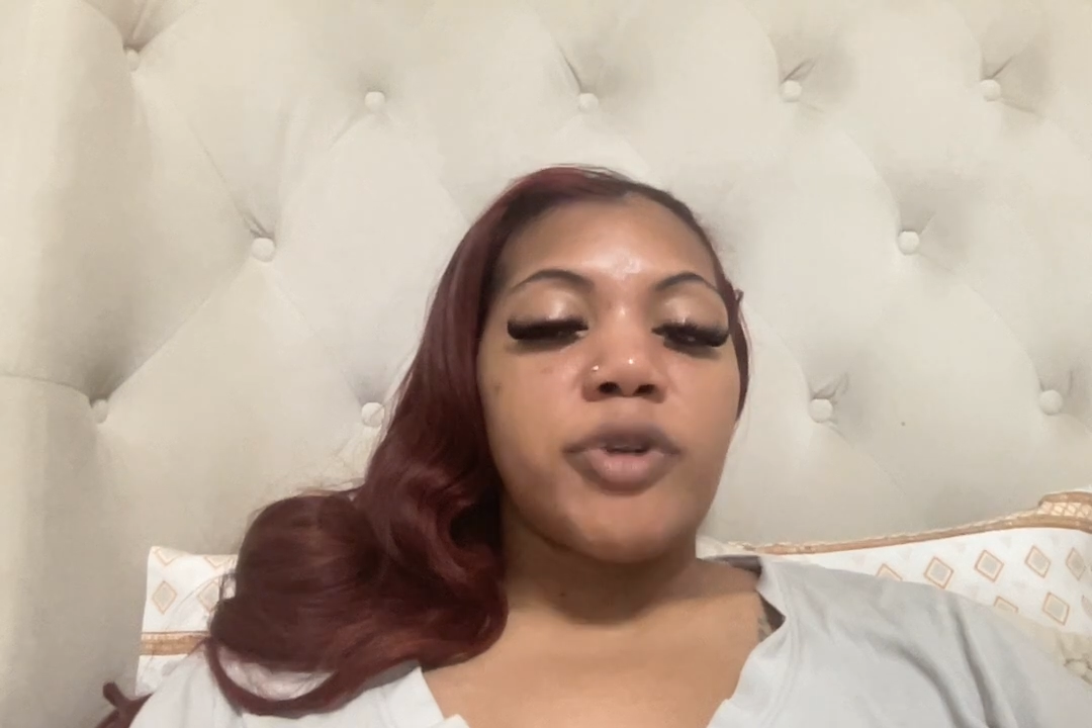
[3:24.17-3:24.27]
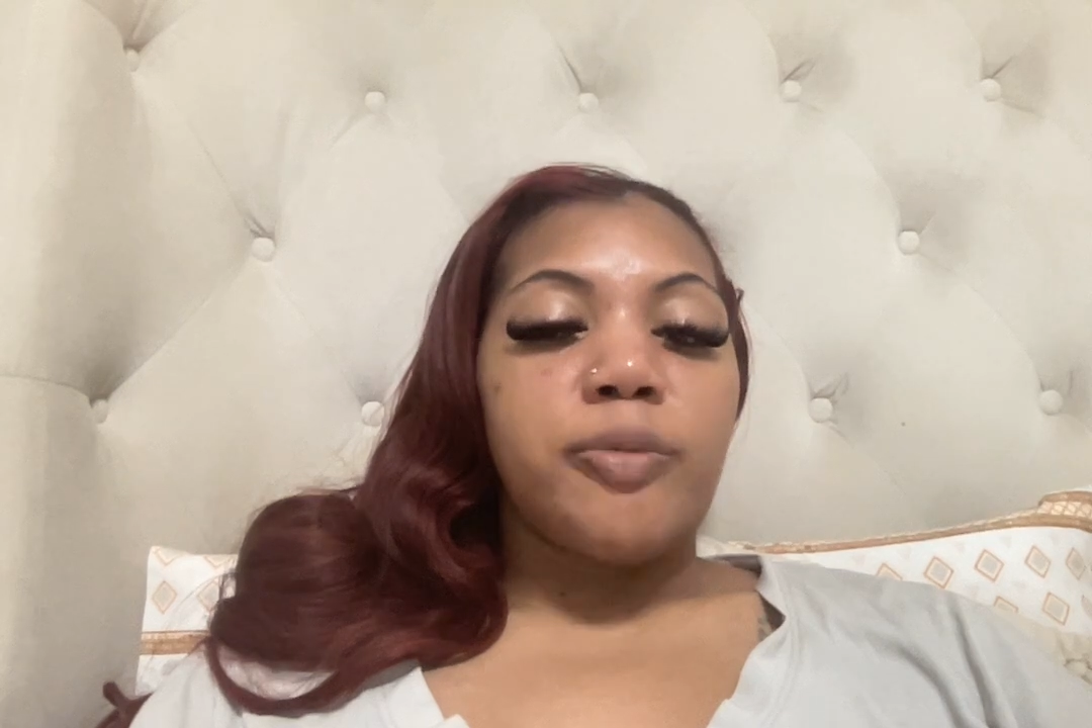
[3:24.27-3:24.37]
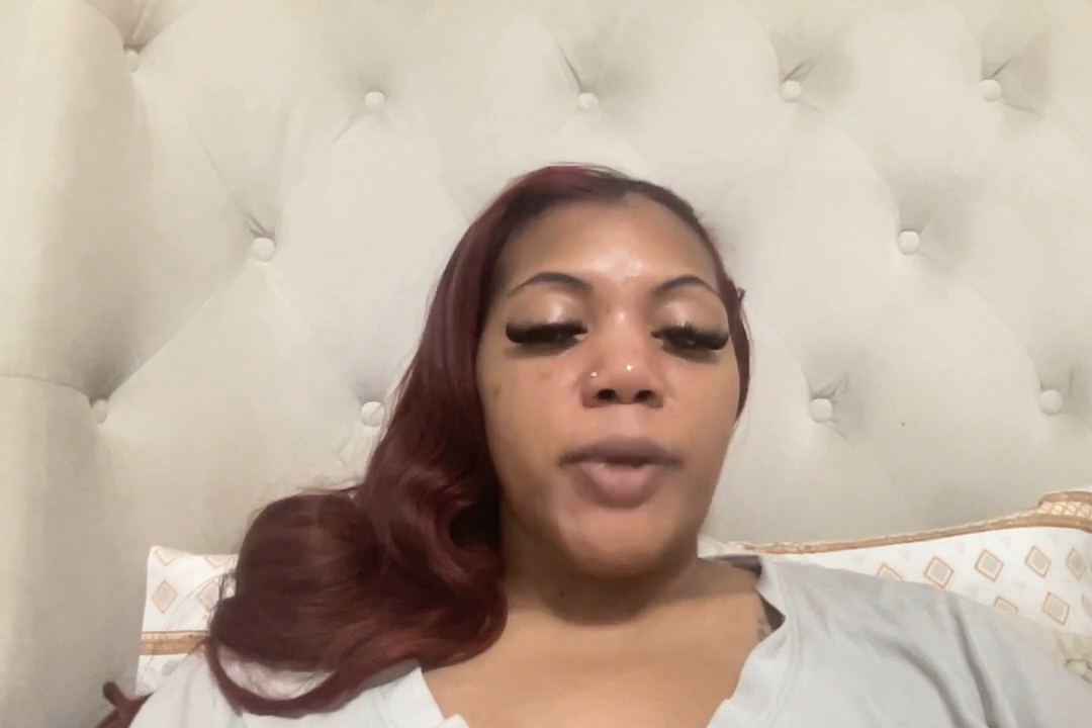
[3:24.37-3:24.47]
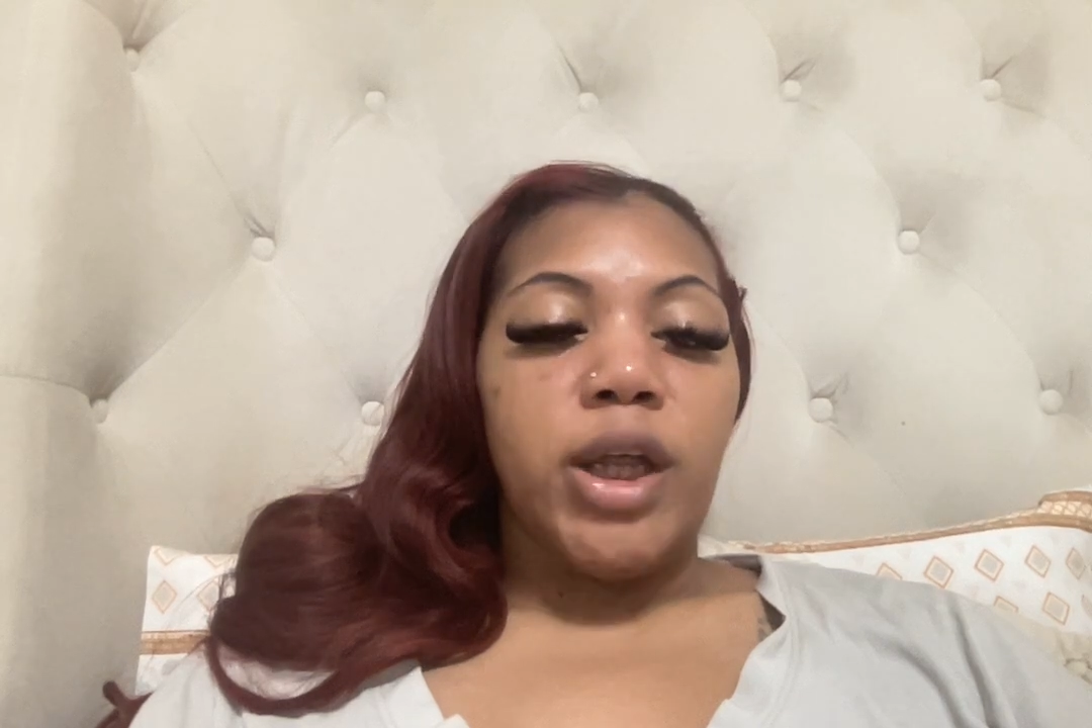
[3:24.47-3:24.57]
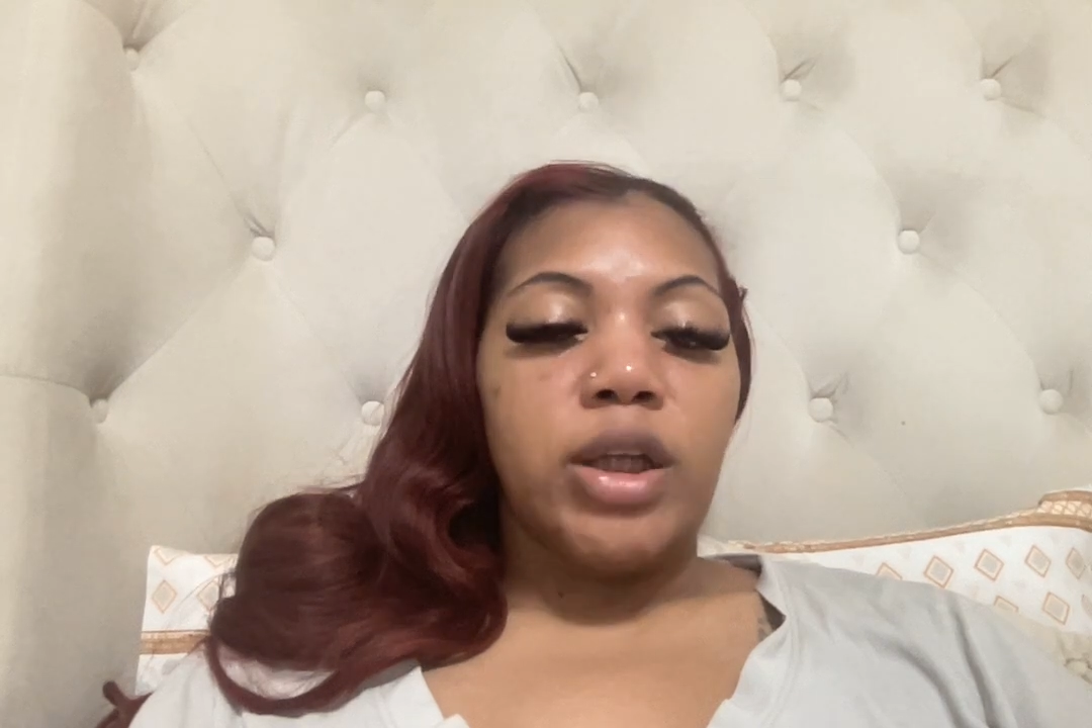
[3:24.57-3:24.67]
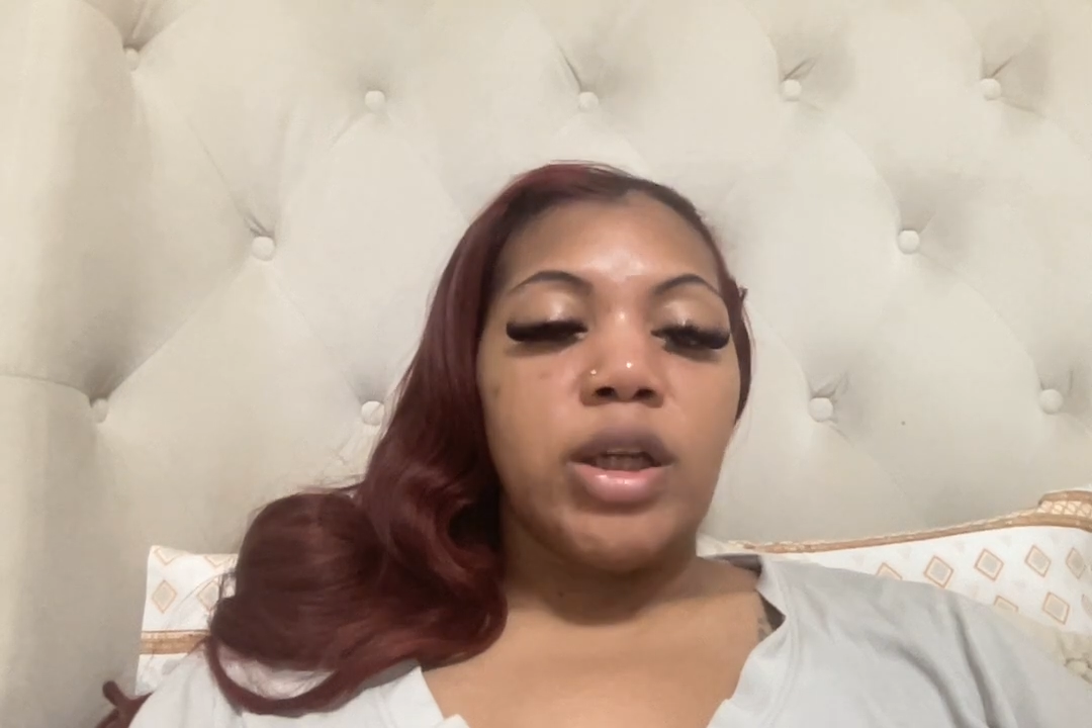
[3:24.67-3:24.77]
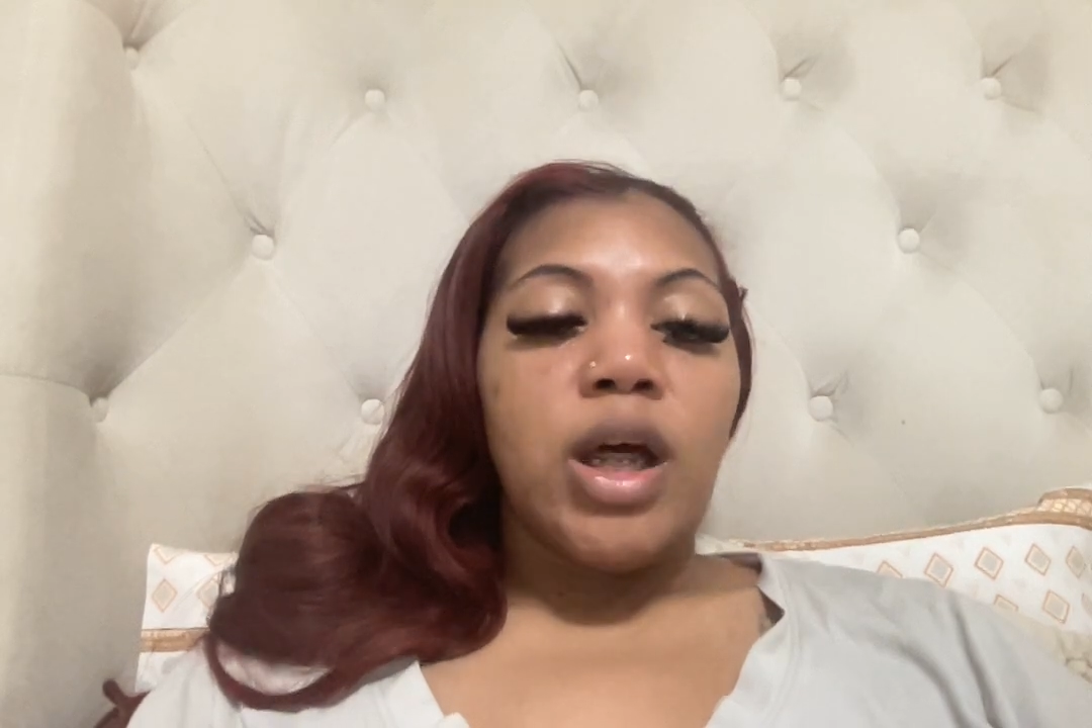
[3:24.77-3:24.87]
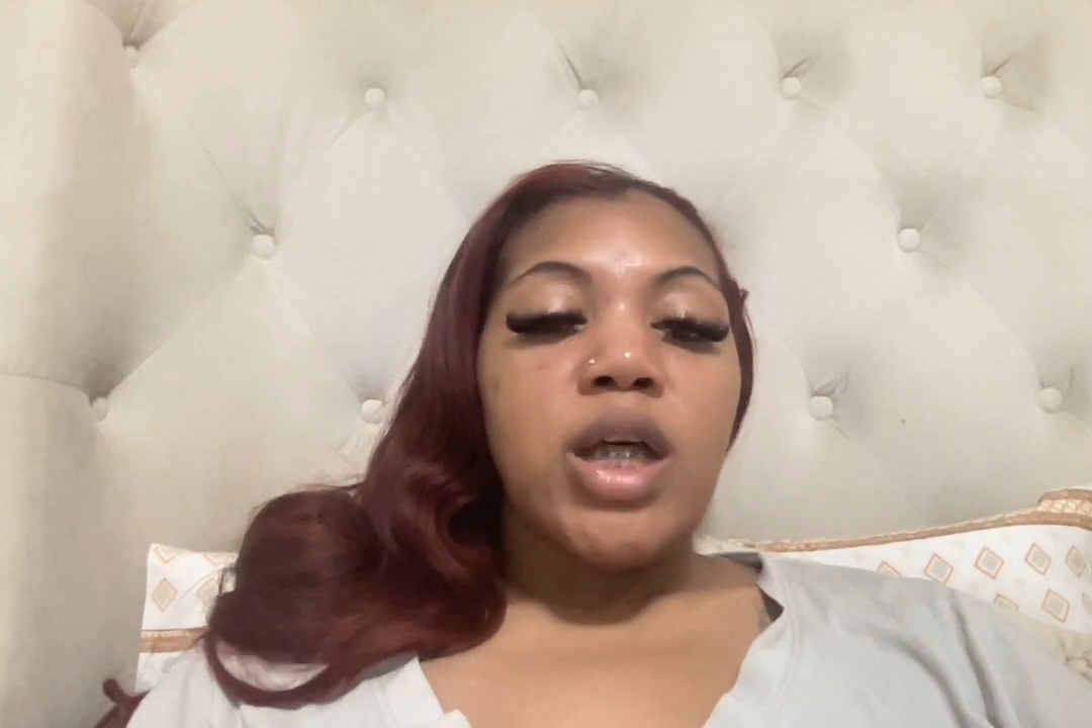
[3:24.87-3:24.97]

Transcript: speech,